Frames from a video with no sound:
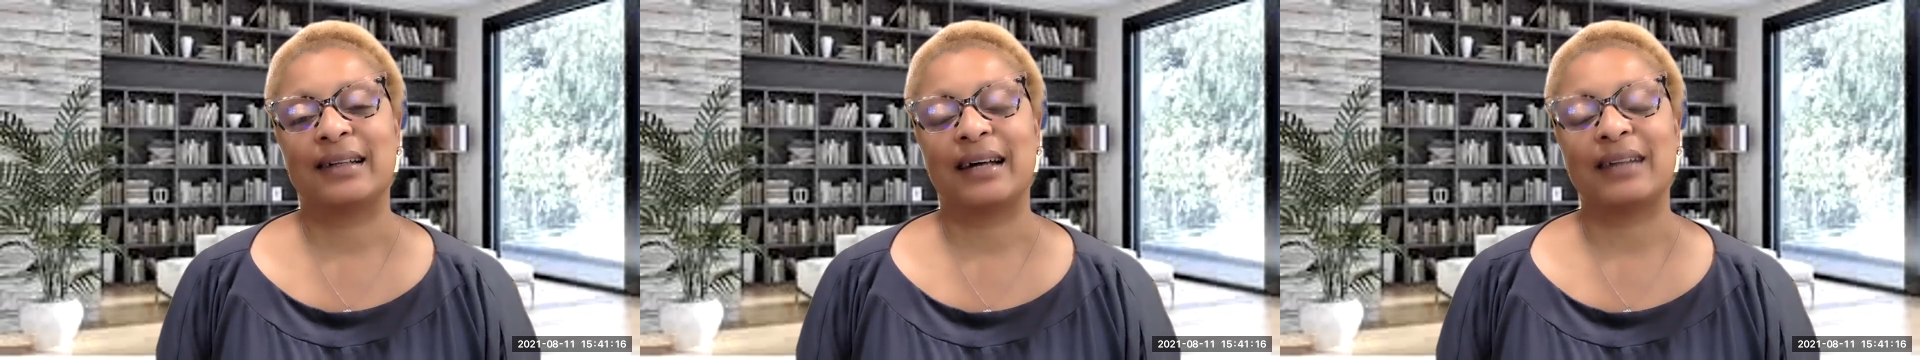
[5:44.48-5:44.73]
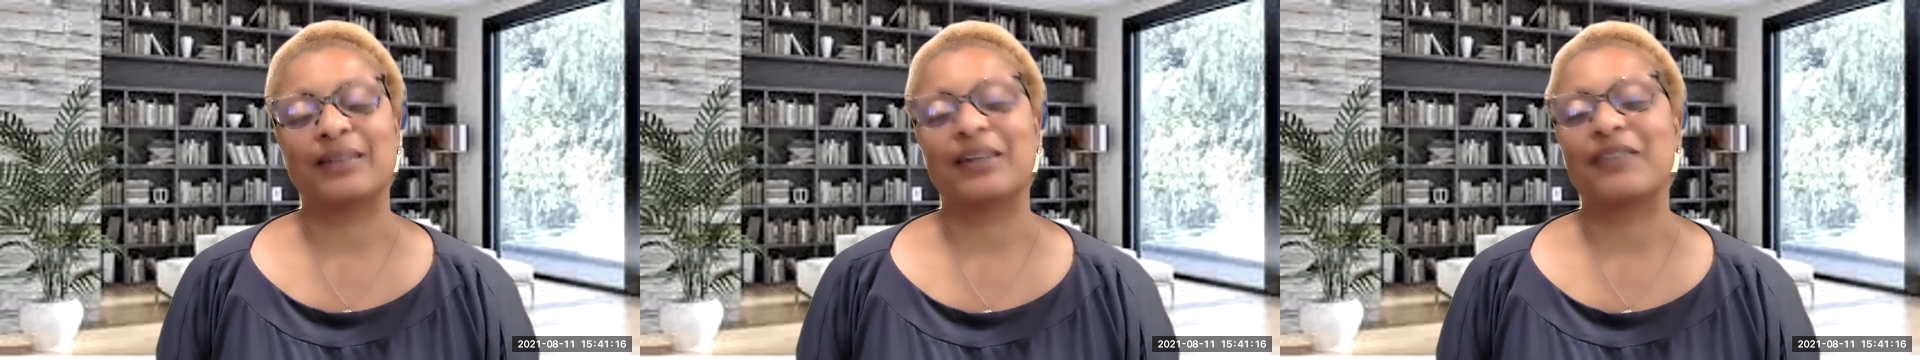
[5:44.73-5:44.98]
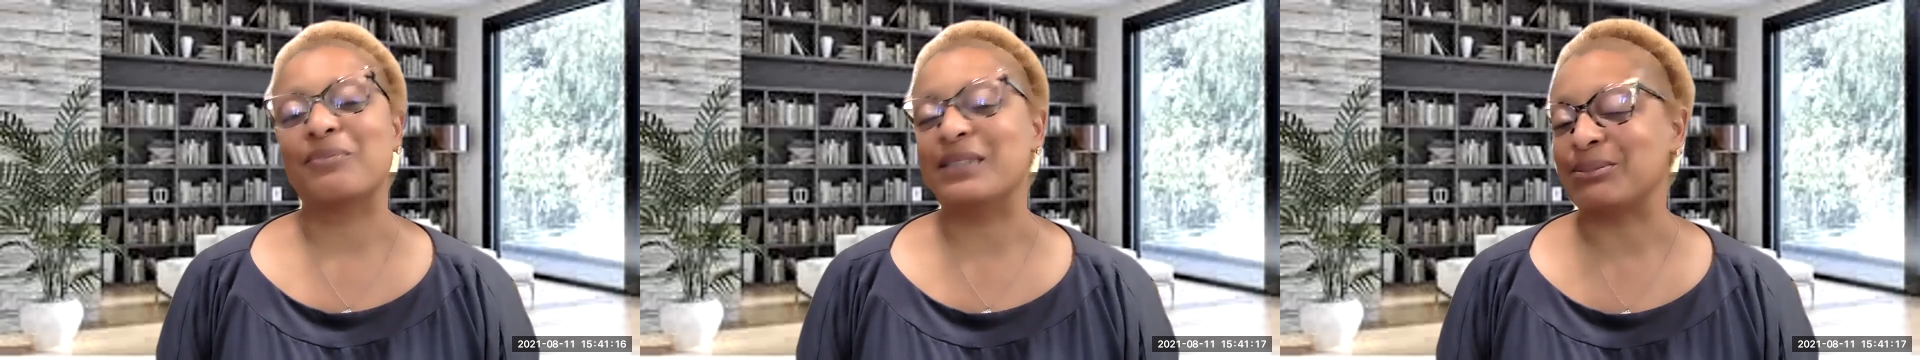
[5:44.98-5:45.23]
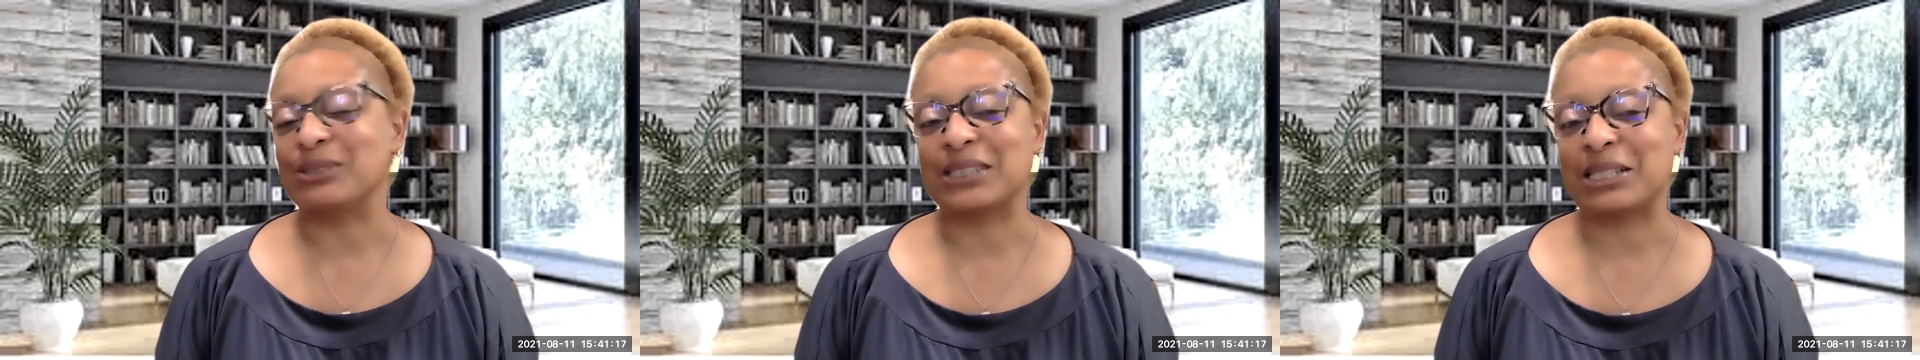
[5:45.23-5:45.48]
I love me
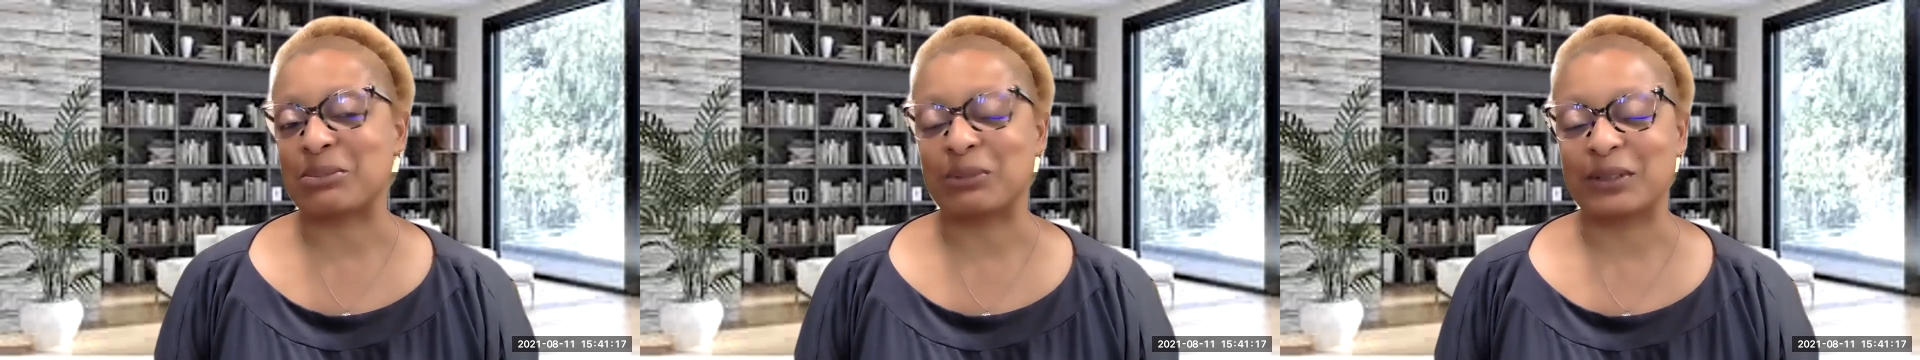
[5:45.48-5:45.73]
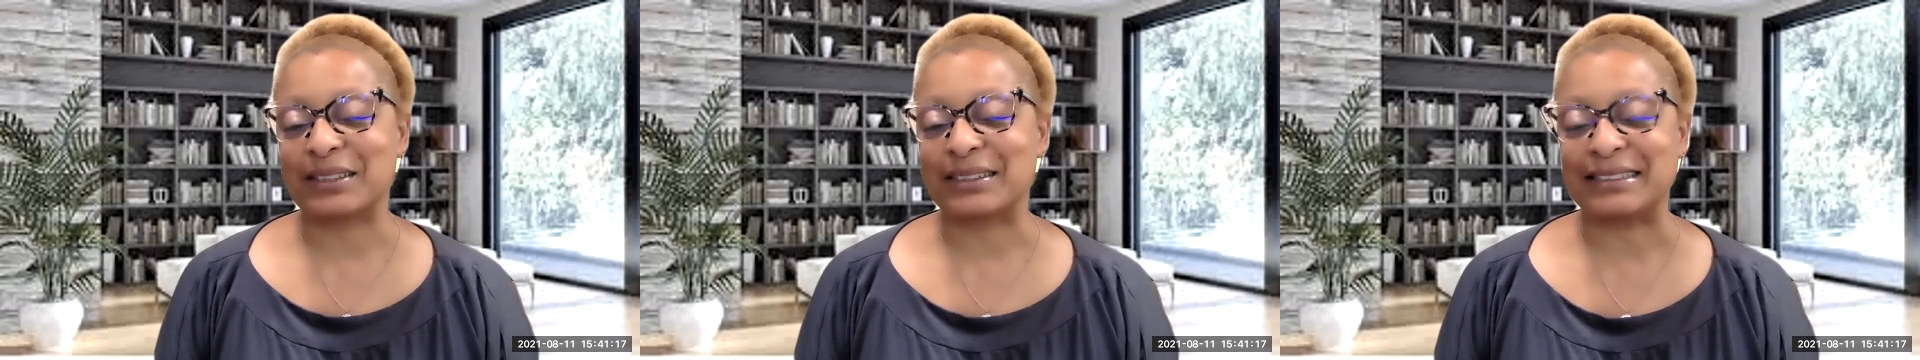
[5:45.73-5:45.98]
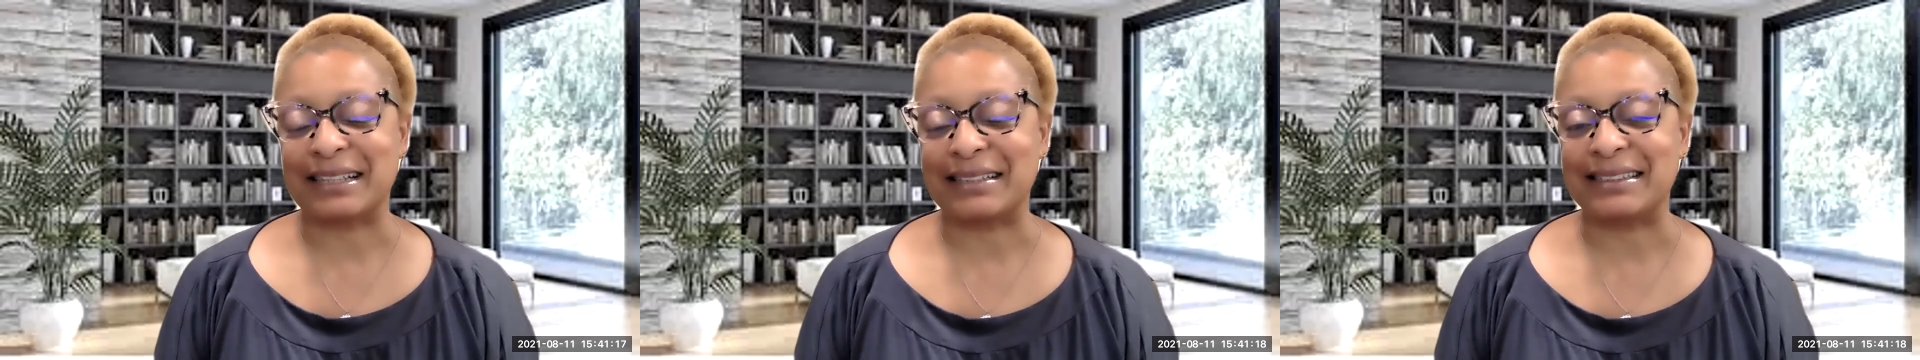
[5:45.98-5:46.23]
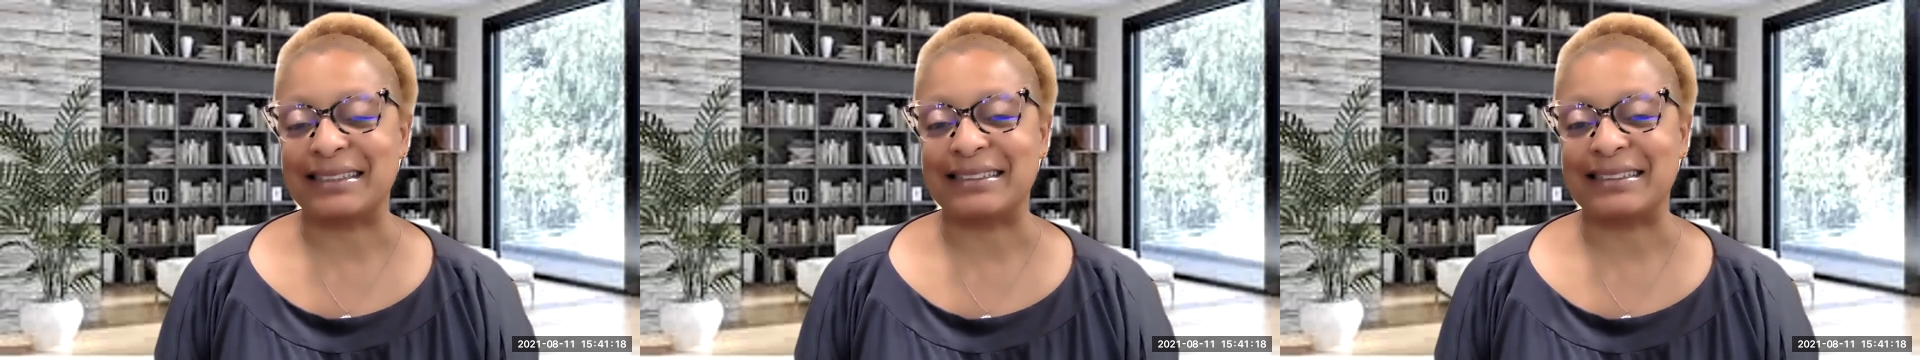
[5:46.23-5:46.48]
some Janice
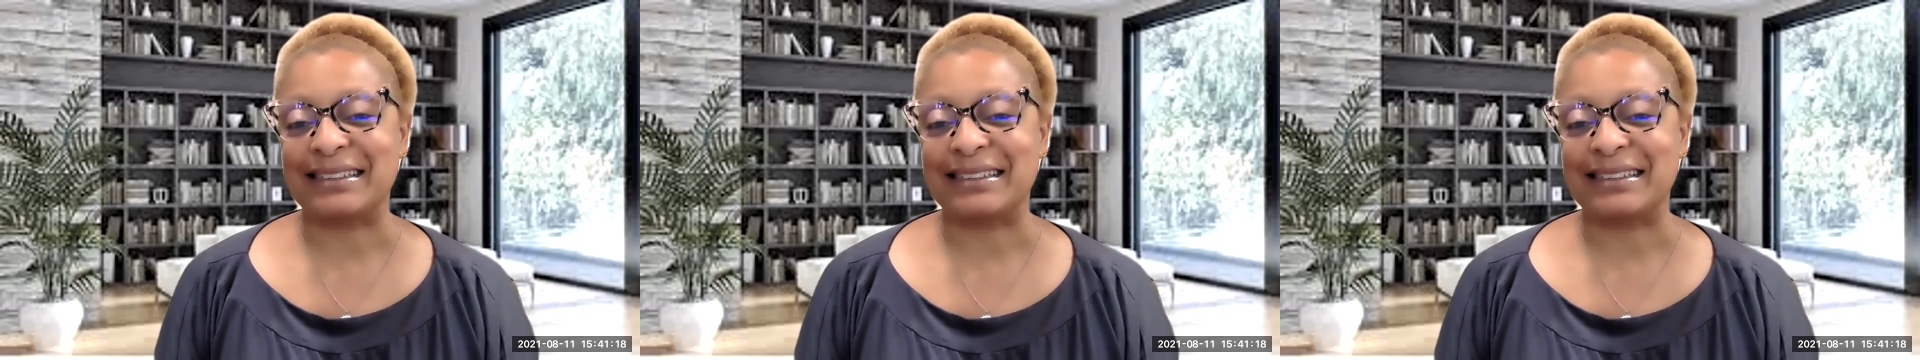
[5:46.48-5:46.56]
Mirkatani,